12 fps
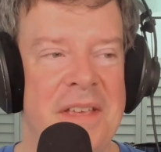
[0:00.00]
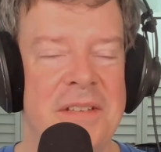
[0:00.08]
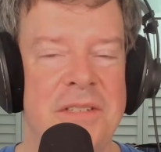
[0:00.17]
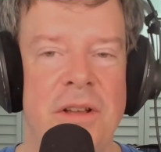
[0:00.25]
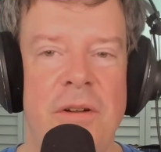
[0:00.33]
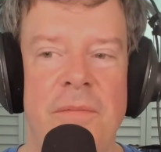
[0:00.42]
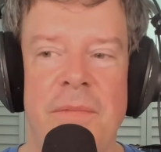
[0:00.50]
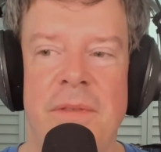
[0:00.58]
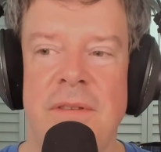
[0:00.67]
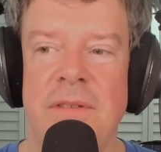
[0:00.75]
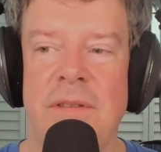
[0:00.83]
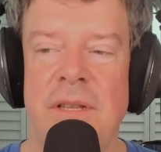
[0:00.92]
So
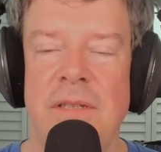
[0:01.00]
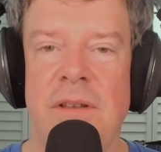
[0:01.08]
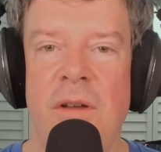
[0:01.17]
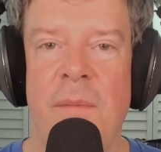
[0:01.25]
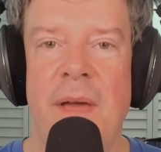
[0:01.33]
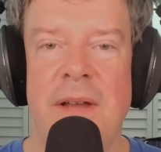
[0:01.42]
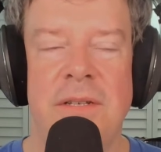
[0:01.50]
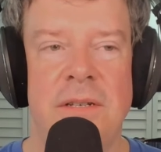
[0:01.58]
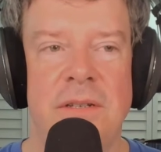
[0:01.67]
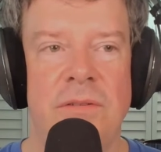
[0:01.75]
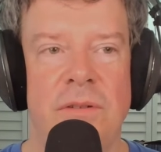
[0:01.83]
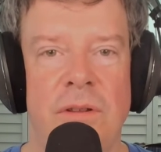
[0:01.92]
let's go back
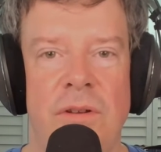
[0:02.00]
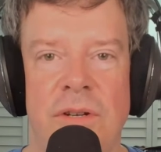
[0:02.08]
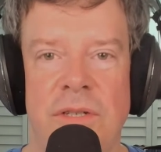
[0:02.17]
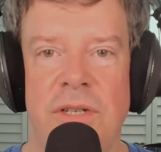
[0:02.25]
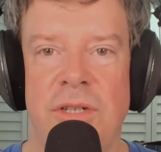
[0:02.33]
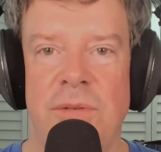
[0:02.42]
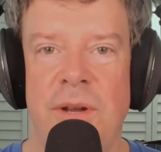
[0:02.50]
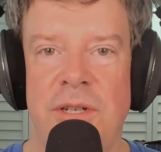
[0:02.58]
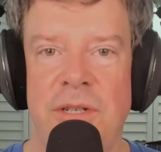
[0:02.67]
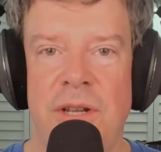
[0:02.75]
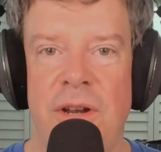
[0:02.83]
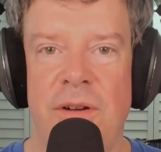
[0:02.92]
to sort of your
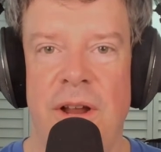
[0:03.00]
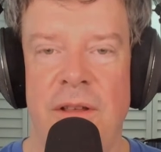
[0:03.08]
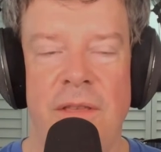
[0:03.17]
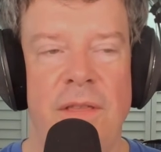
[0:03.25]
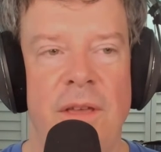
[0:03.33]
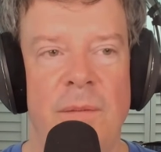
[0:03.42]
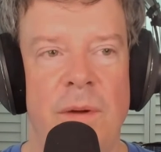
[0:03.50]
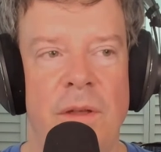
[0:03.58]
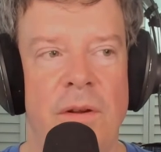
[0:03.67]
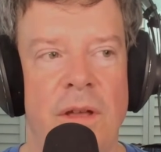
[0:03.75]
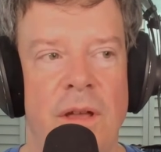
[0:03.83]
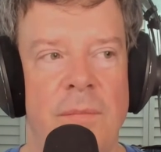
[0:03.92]
situation or how you think about
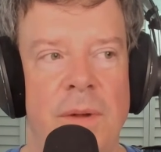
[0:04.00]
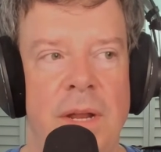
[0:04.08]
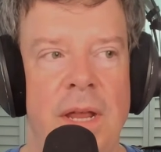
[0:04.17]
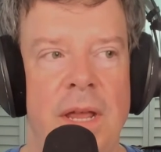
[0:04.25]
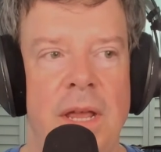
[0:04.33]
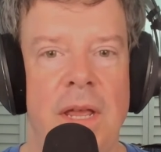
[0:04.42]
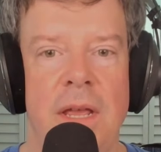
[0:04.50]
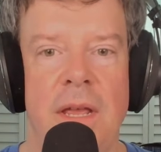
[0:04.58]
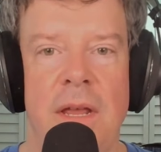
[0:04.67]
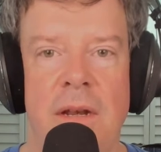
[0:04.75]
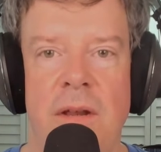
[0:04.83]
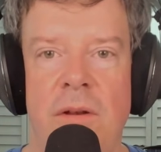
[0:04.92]
your company,
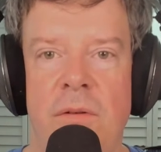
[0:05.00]
and